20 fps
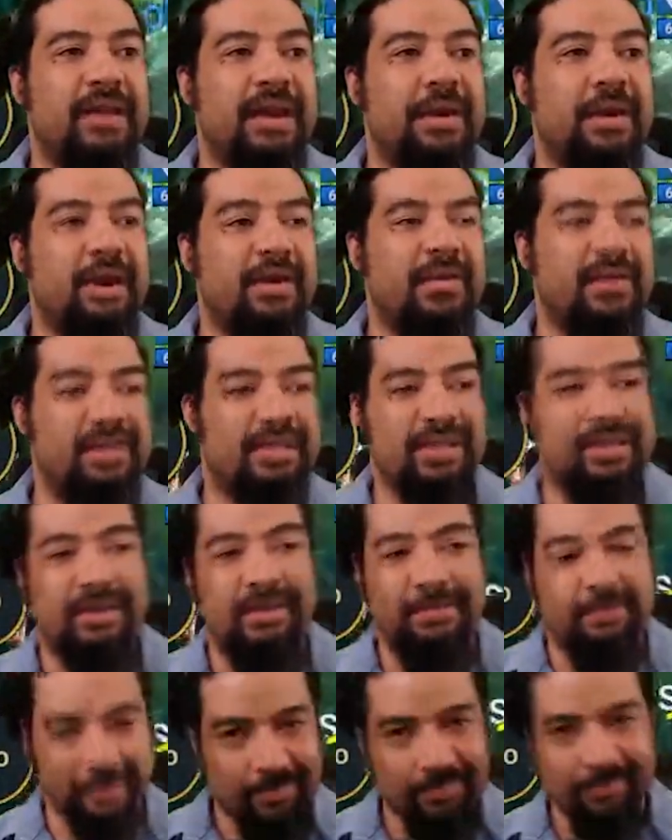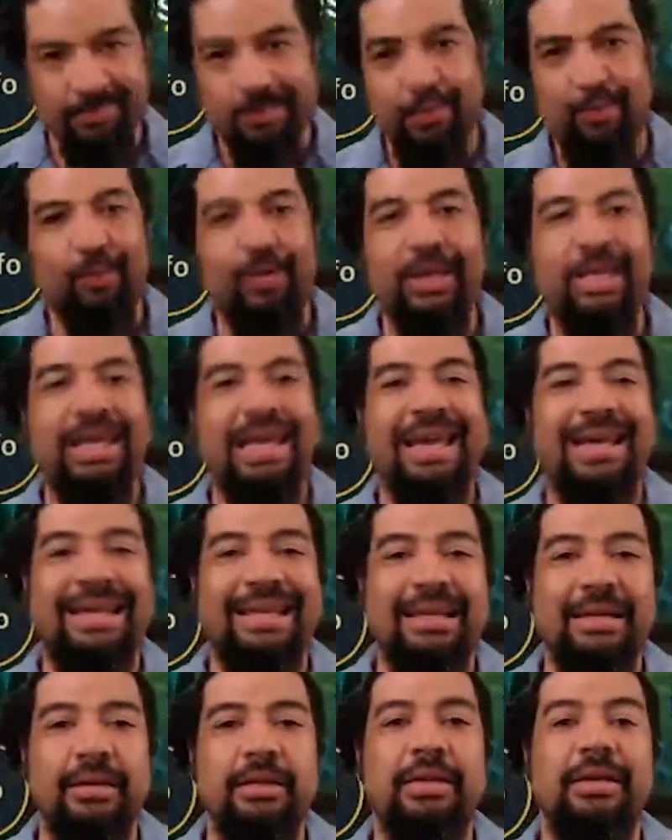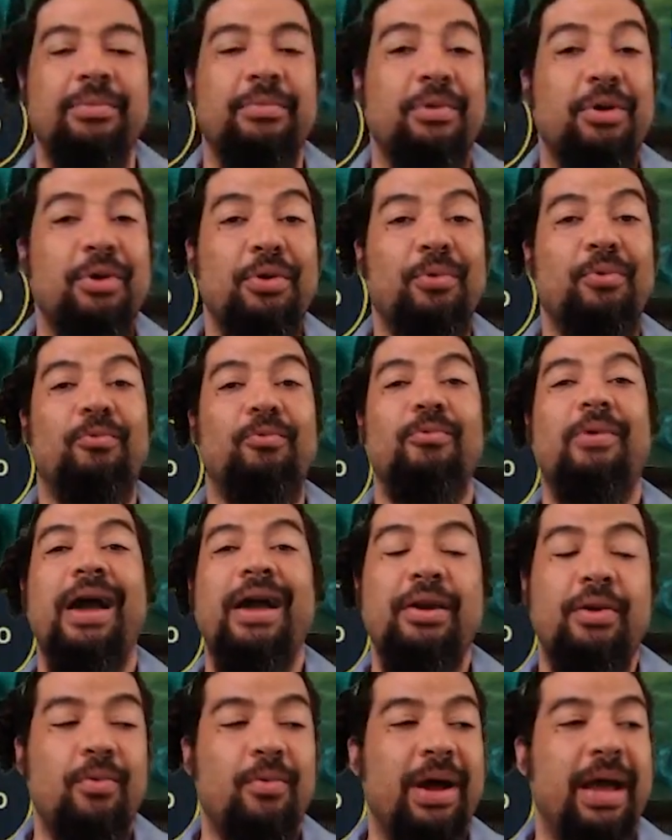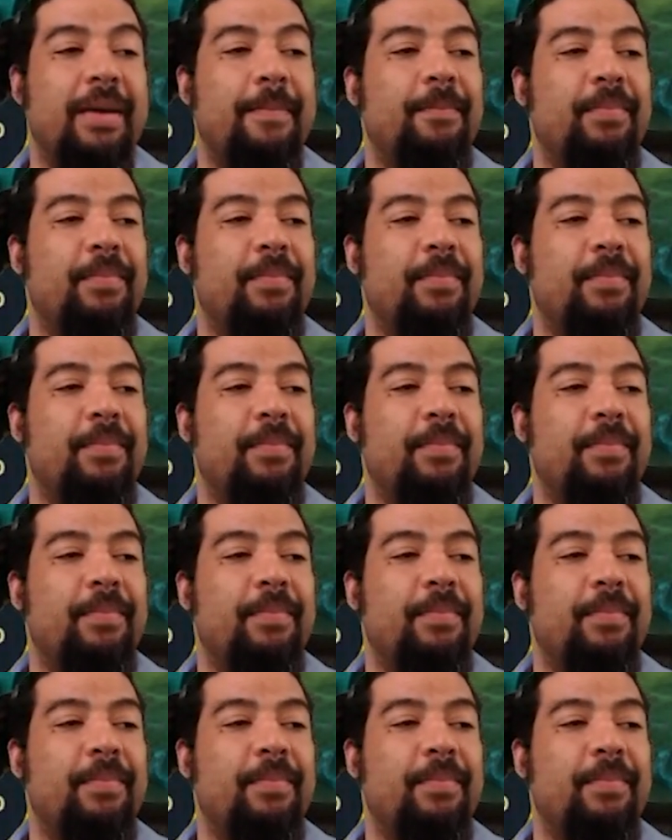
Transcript: Now, obviously, we can't kill him right away,